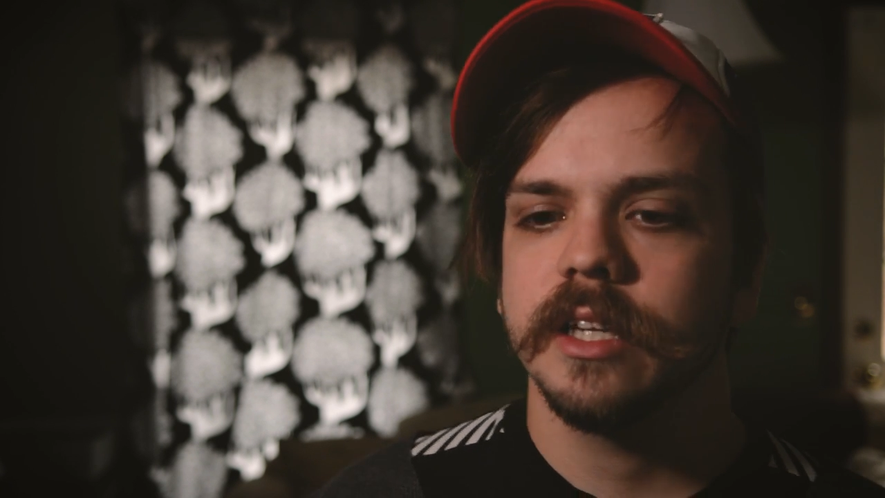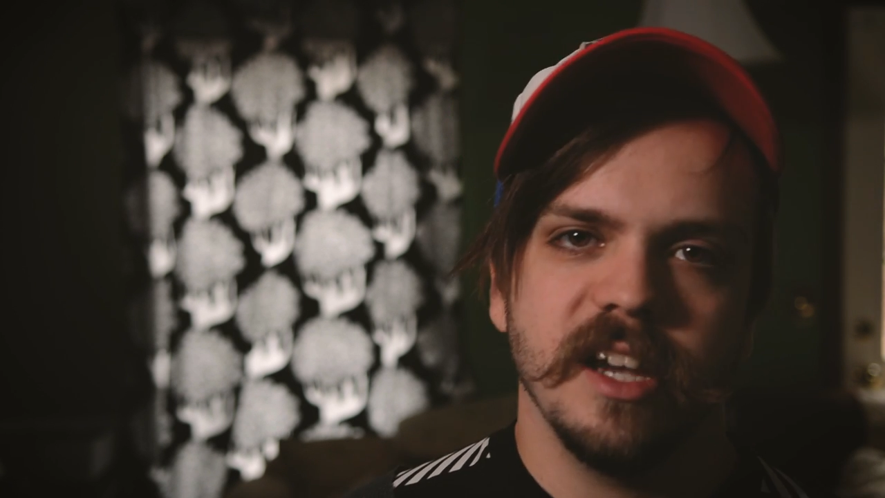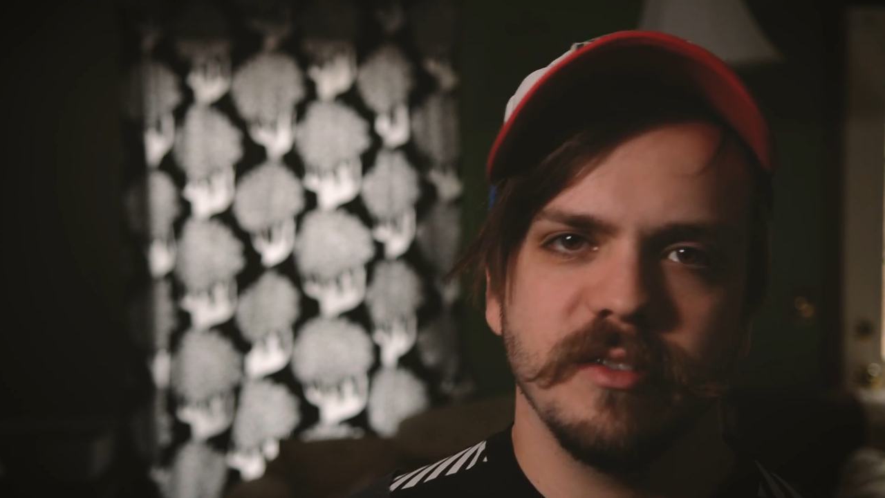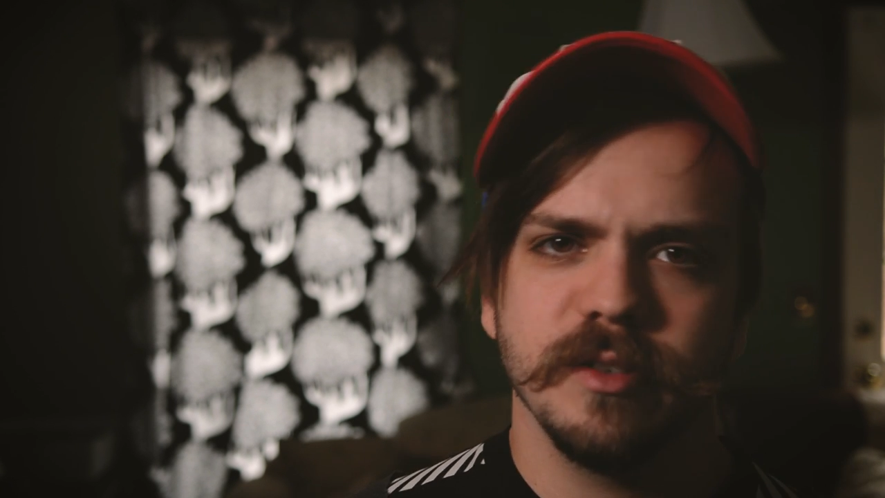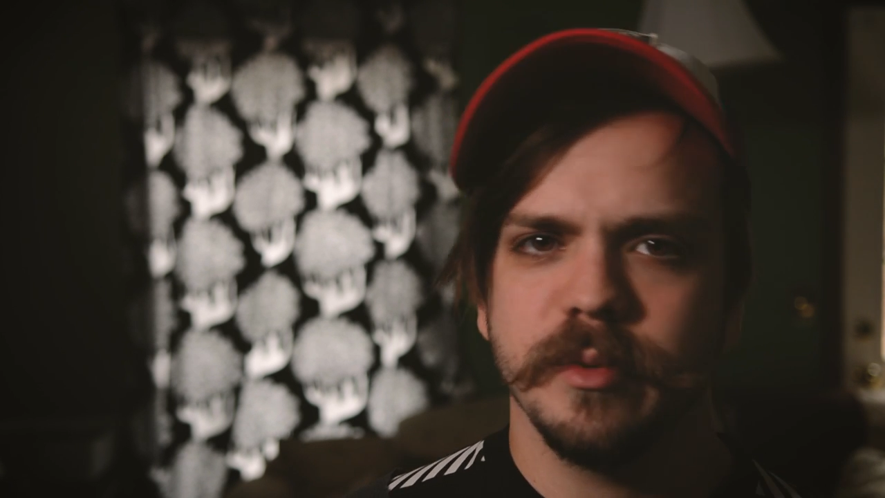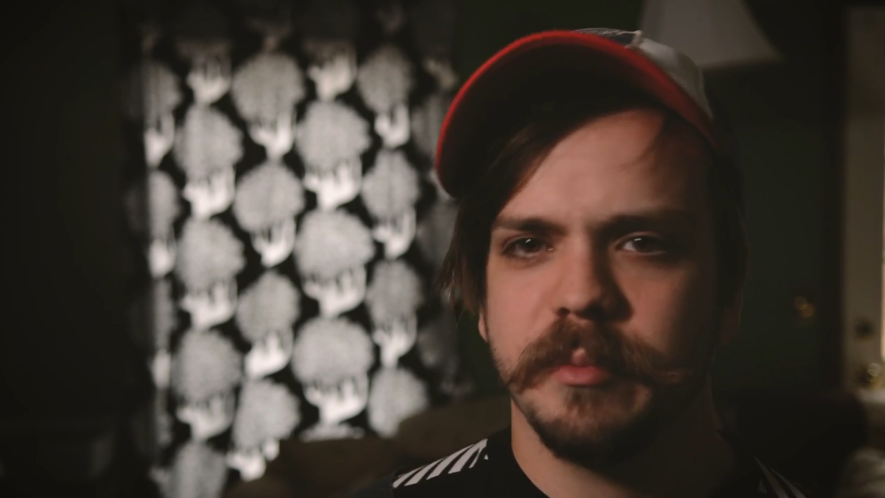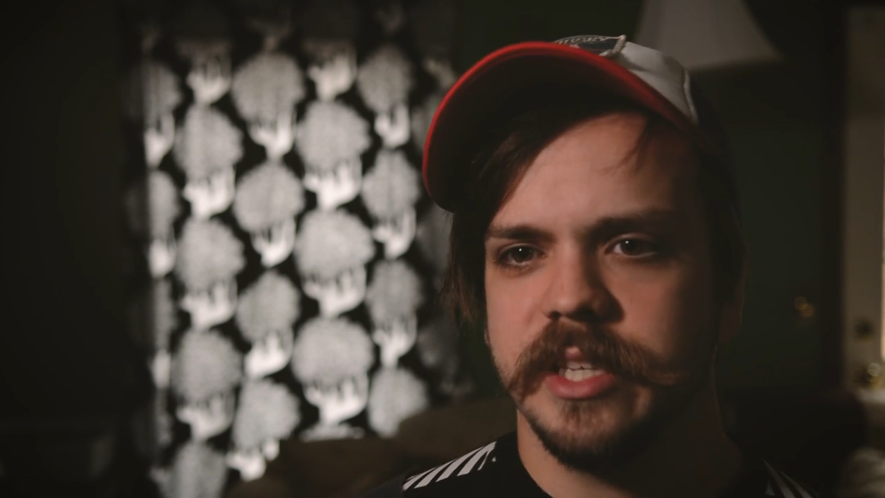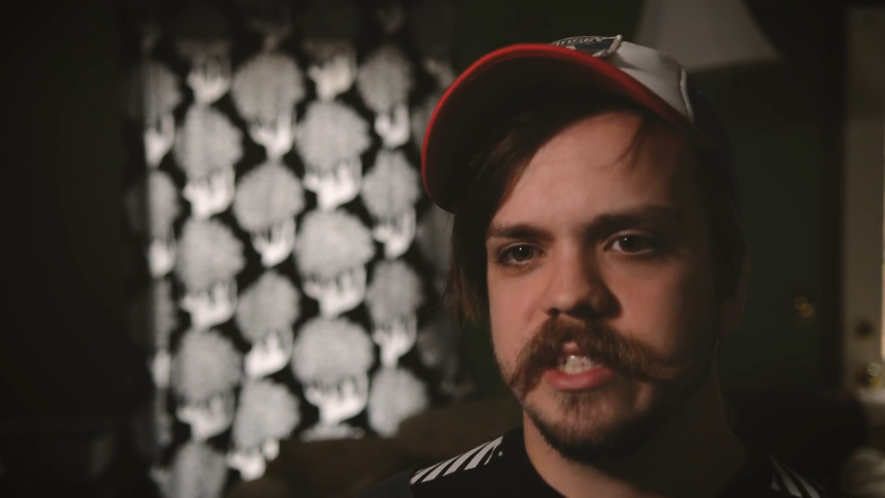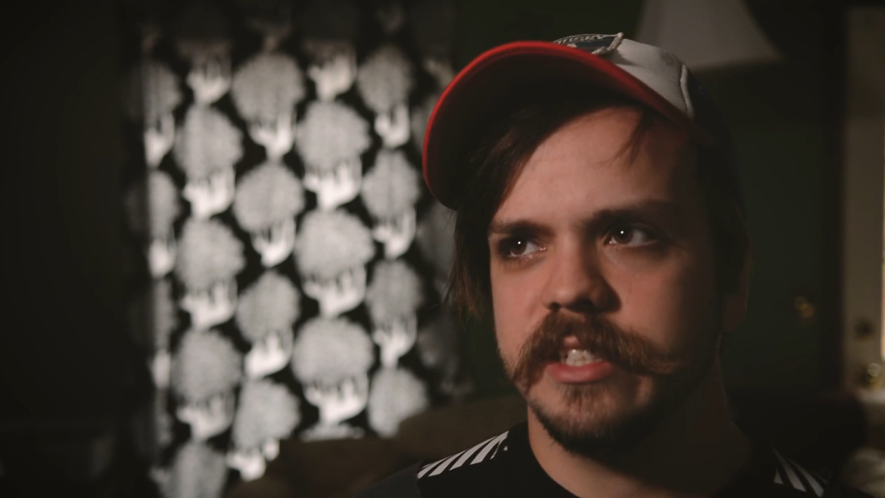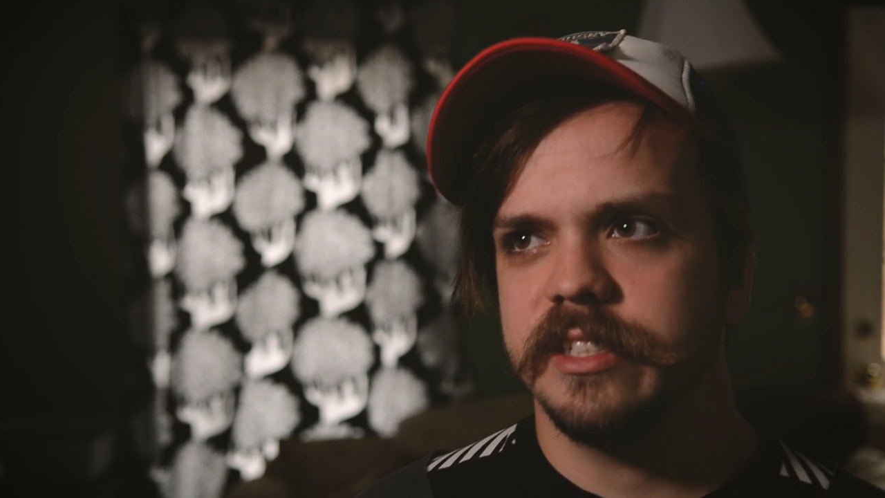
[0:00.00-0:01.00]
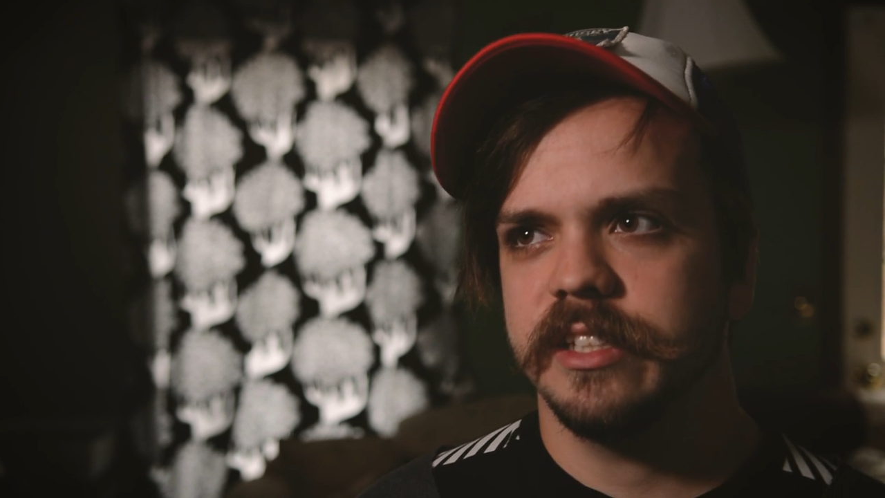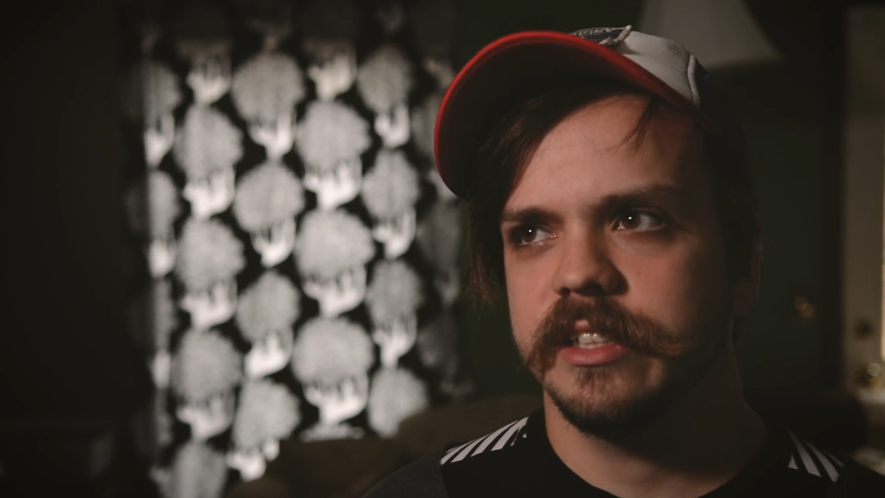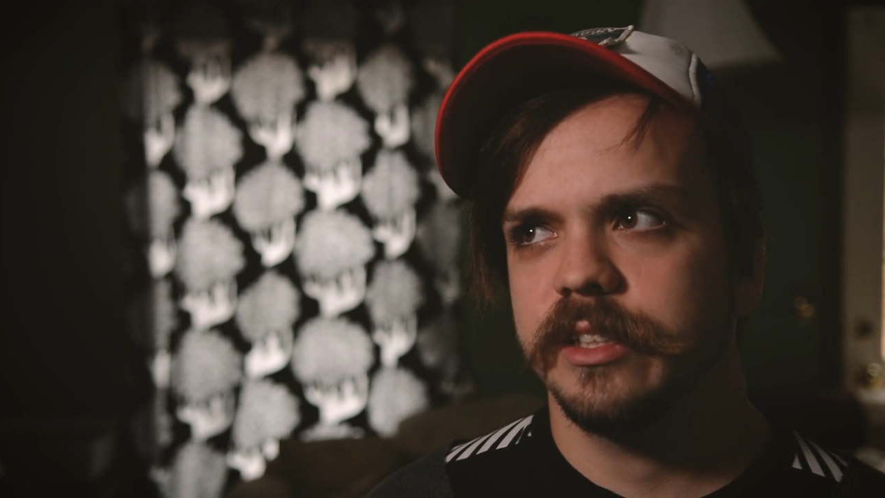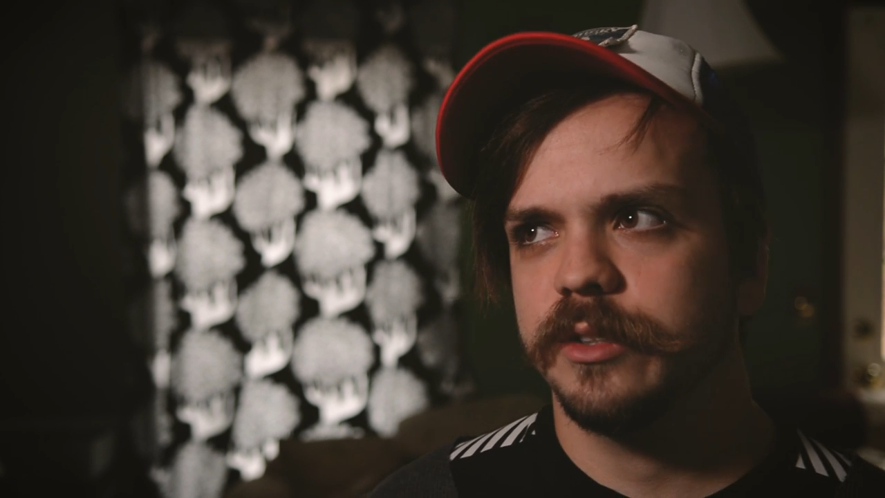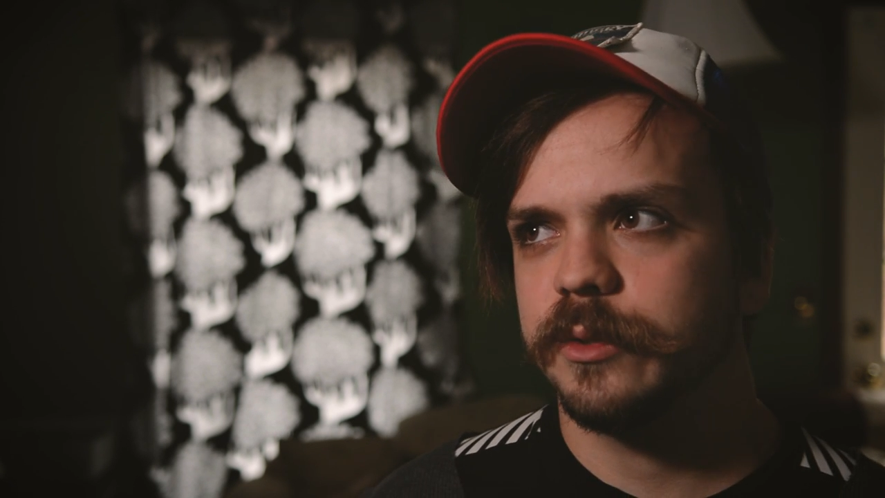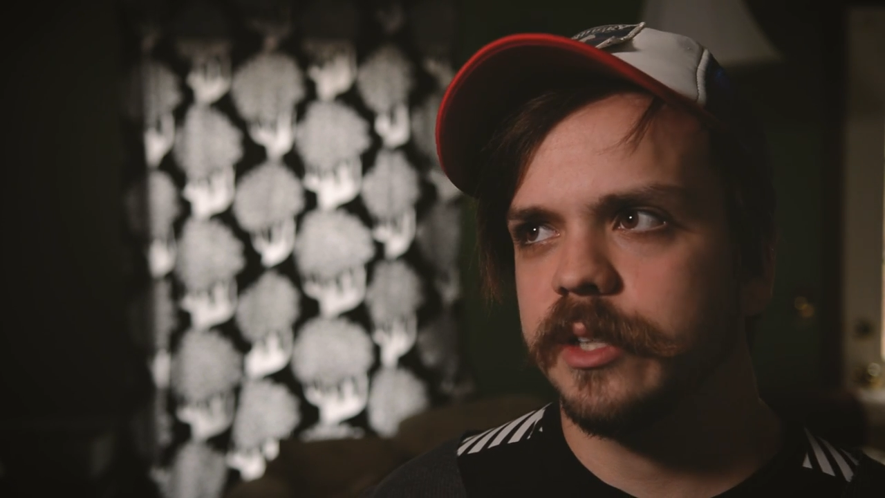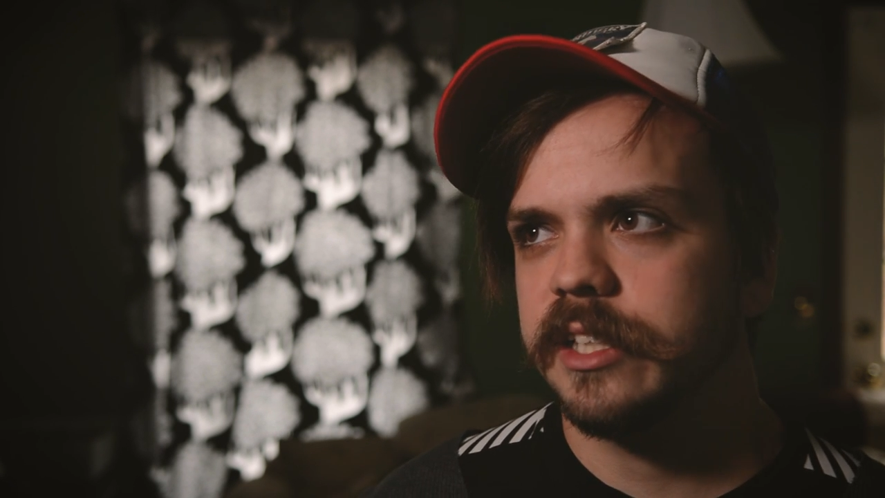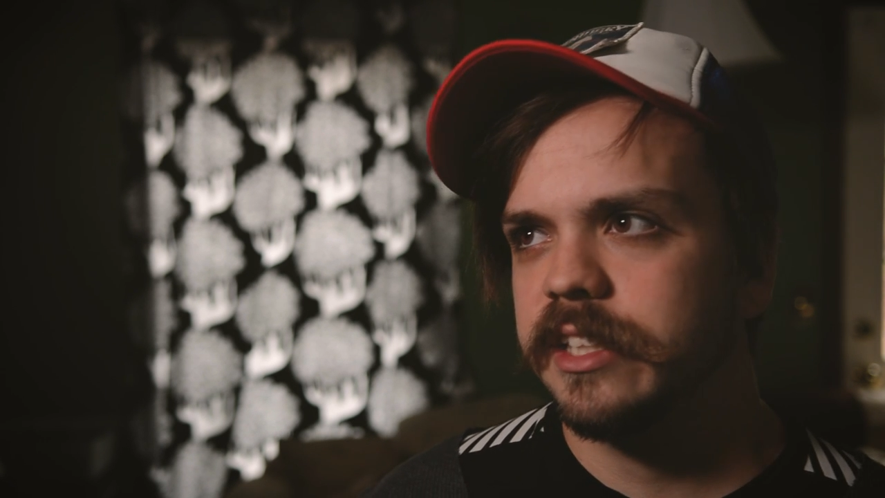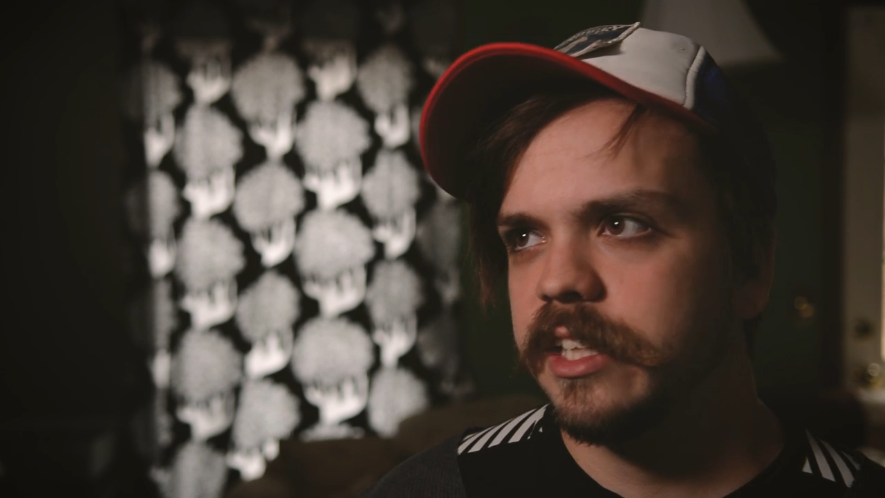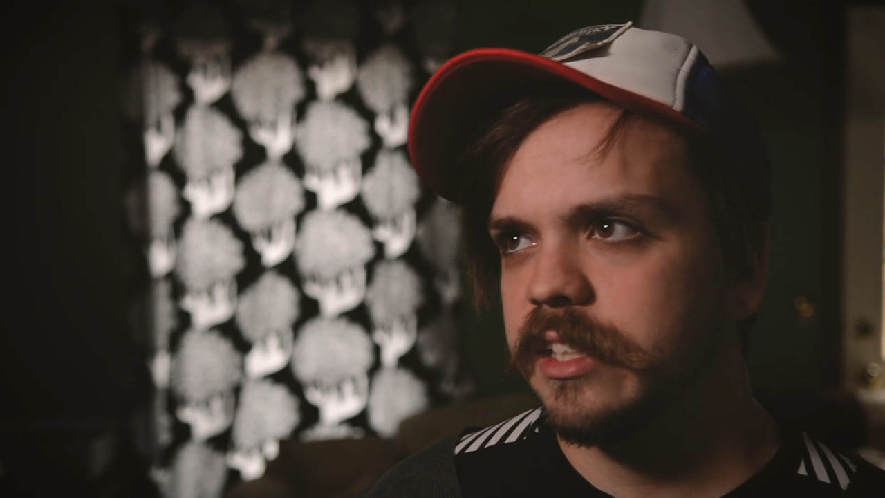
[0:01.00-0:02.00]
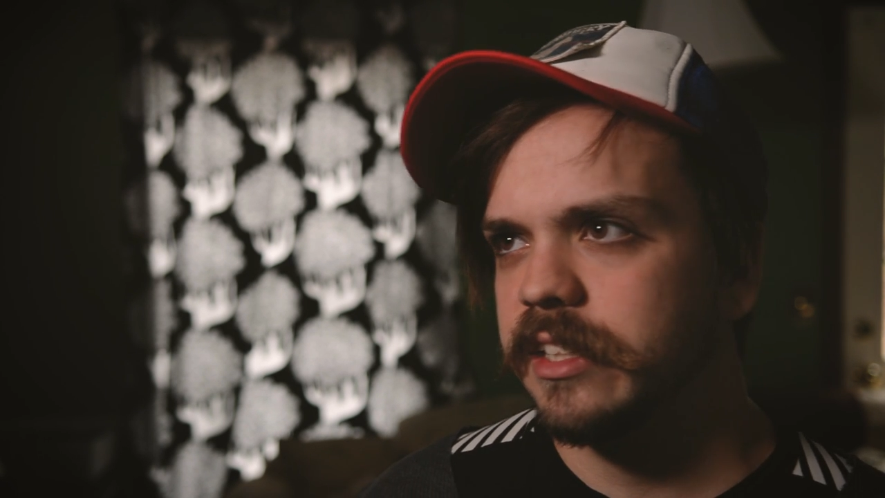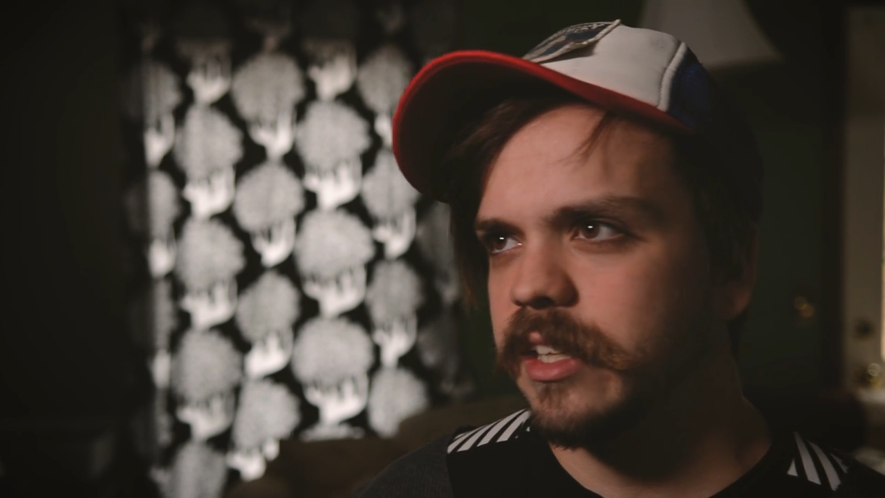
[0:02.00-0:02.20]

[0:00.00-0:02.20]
I filmed the PCT in a low quality and